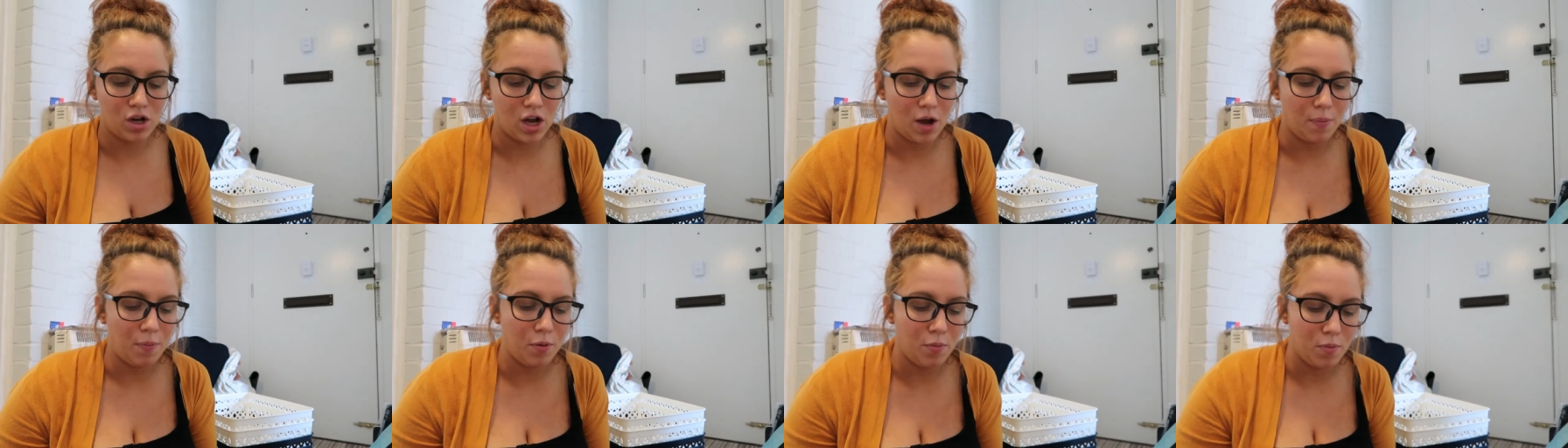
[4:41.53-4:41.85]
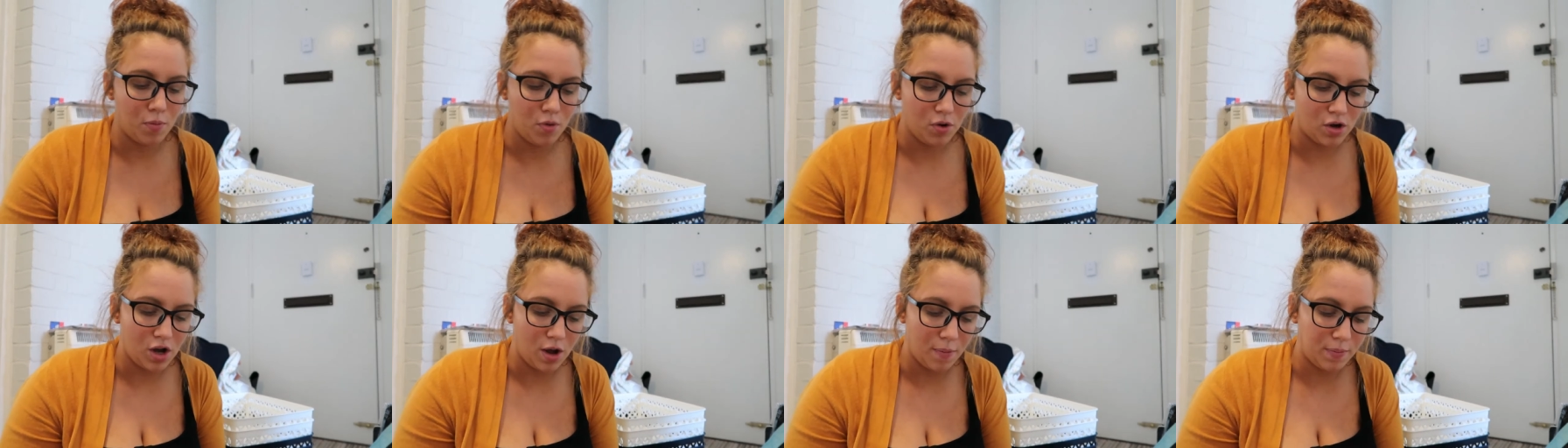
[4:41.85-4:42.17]
a couple
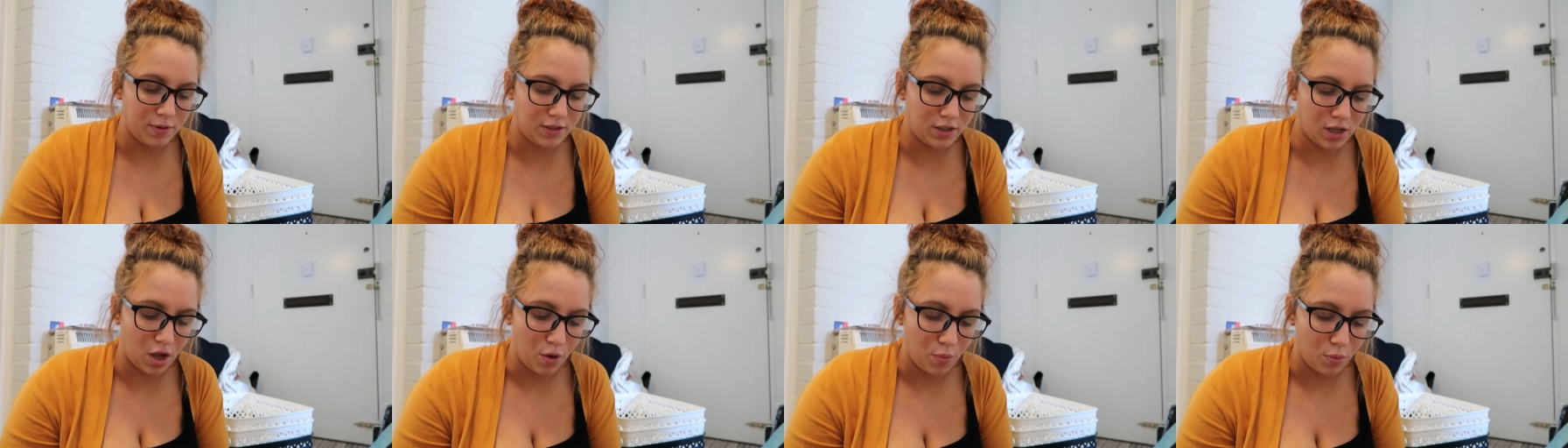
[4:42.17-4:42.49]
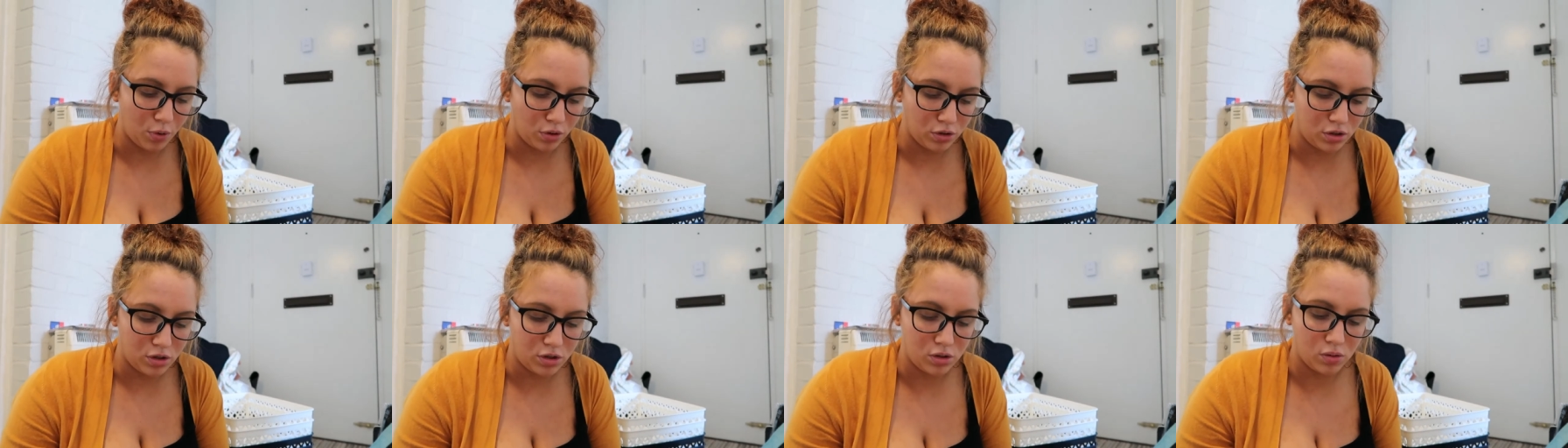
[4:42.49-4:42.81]
more cupboards that I
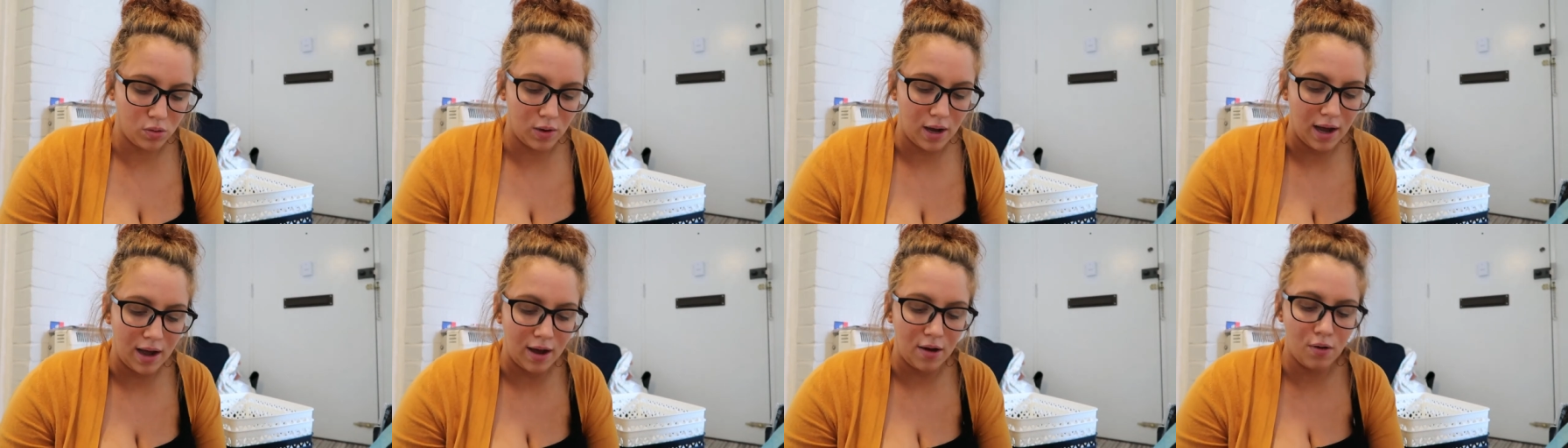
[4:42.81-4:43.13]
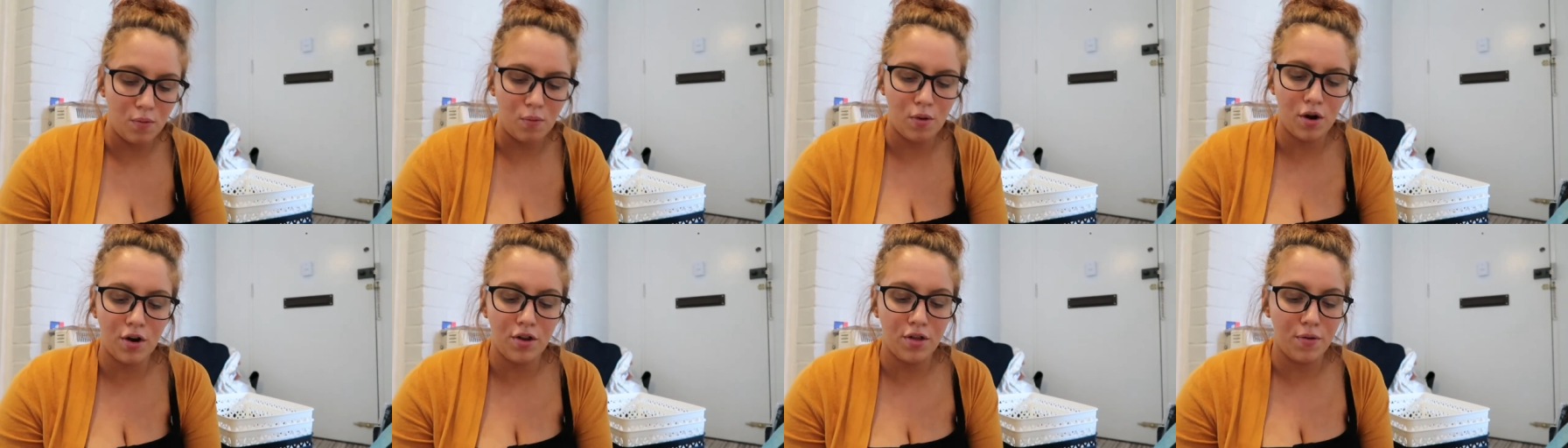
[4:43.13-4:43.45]
want to sort
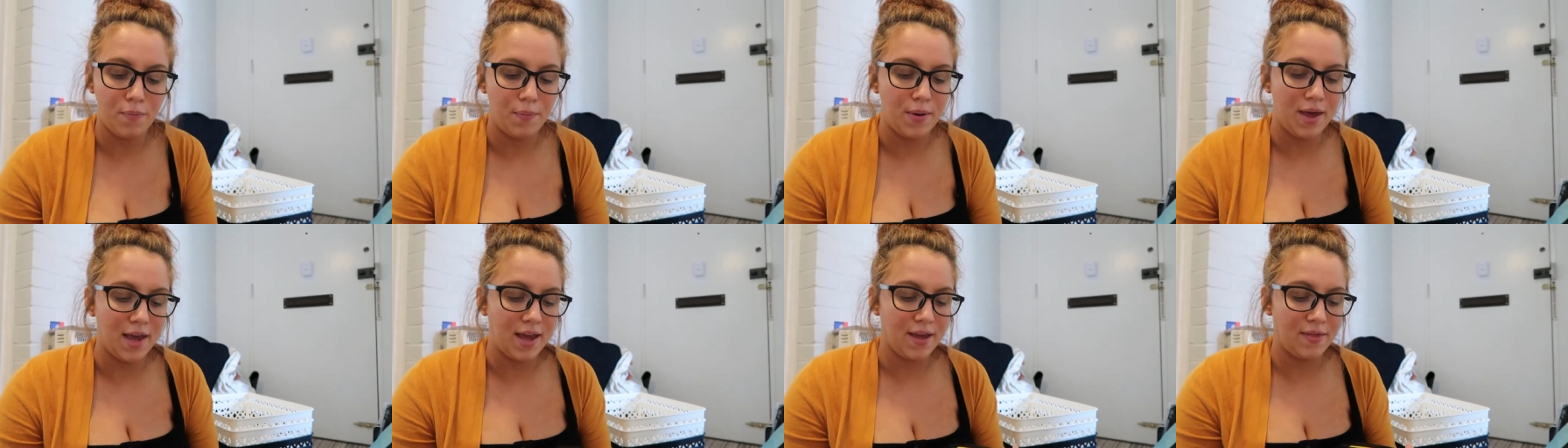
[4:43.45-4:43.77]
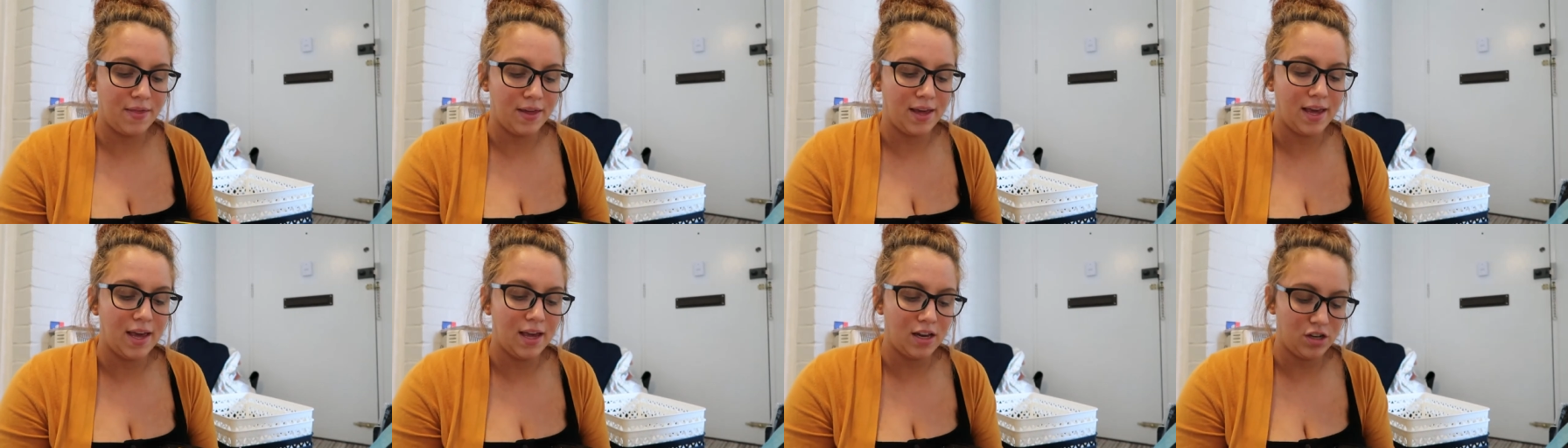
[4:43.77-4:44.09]
out, one of them being
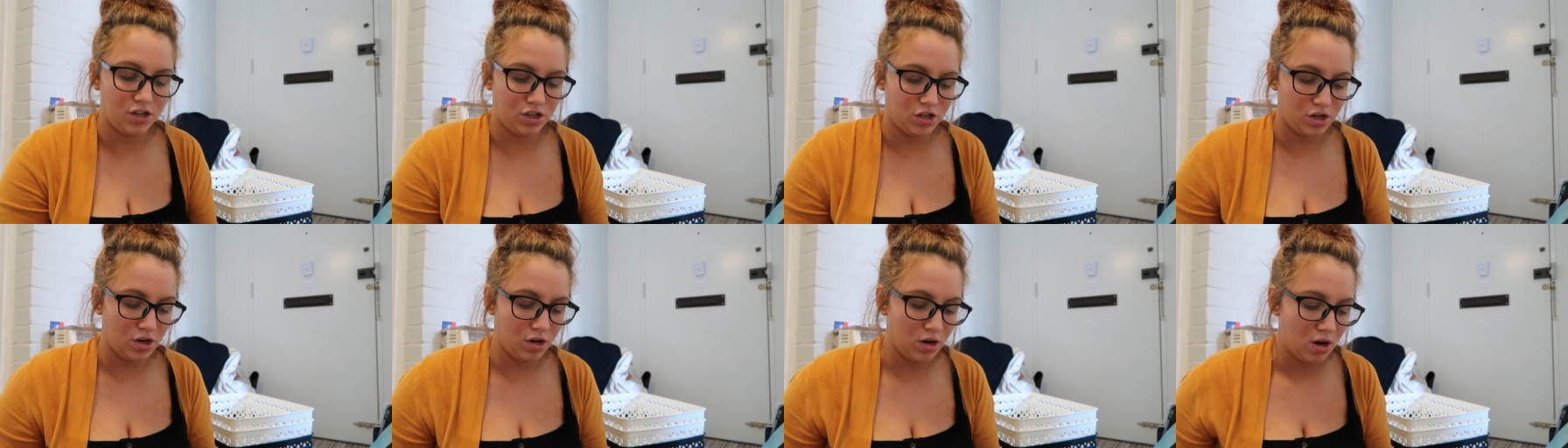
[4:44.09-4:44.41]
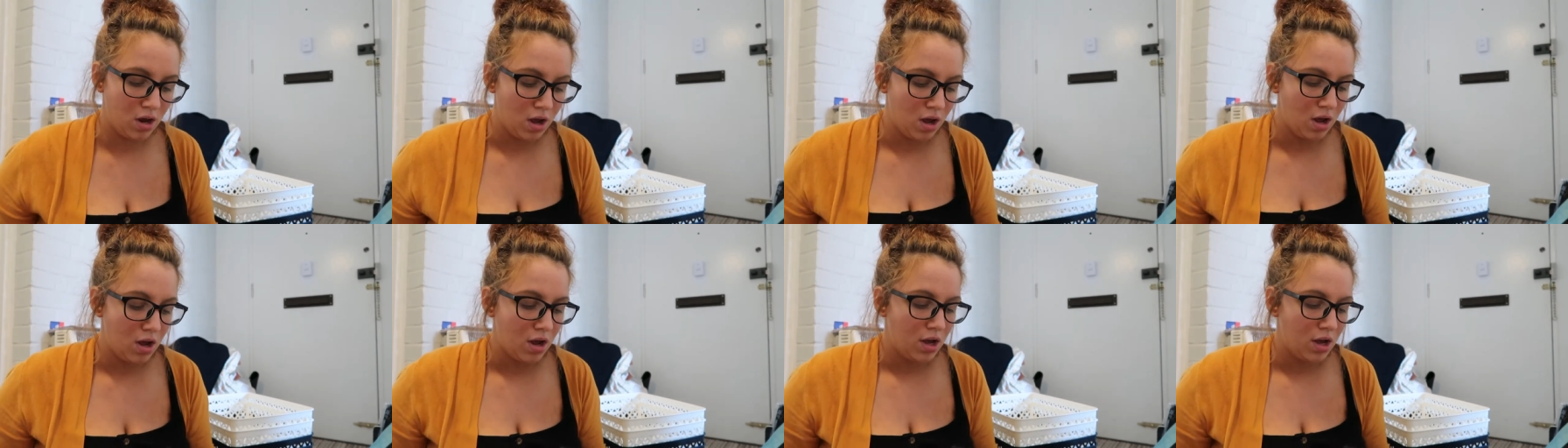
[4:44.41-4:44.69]
in the kitchen.